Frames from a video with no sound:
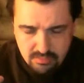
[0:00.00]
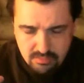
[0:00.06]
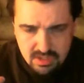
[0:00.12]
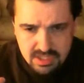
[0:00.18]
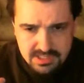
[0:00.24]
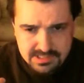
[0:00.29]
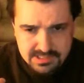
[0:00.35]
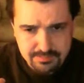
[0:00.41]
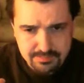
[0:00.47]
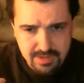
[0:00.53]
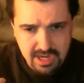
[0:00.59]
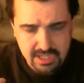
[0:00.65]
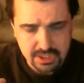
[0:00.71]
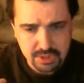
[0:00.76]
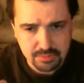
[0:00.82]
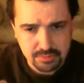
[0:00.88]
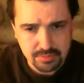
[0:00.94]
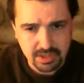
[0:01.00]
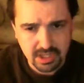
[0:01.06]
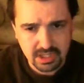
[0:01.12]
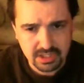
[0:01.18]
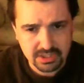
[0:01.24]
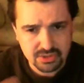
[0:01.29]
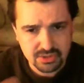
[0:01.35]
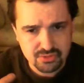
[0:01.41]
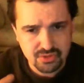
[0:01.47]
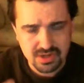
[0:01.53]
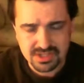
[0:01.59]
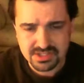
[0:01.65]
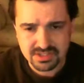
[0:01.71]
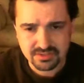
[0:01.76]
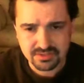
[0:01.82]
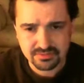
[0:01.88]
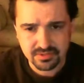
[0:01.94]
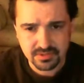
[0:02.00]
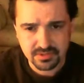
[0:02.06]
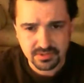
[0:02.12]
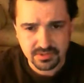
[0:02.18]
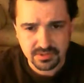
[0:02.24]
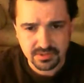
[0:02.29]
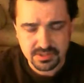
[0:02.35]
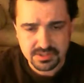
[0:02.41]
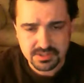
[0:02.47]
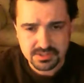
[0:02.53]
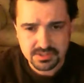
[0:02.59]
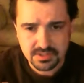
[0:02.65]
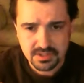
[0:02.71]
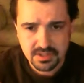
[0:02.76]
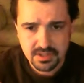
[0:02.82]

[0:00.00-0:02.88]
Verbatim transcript: Hits the back of your palate, dries out fairly nice.